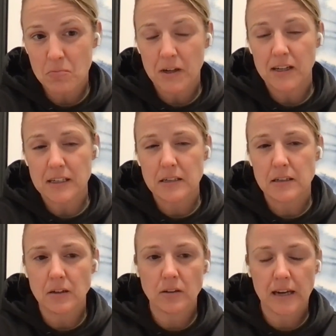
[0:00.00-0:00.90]
but it
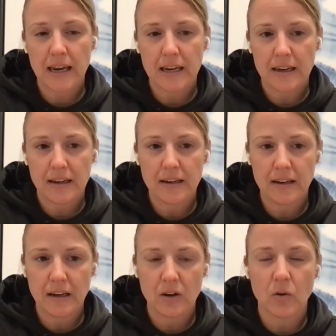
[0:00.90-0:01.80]
still can't.
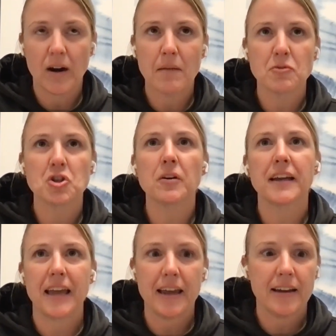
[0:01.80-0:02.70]
Or I'm sure
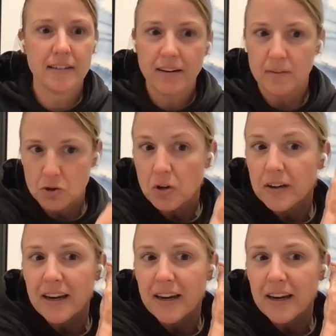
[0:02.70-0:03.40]
it can with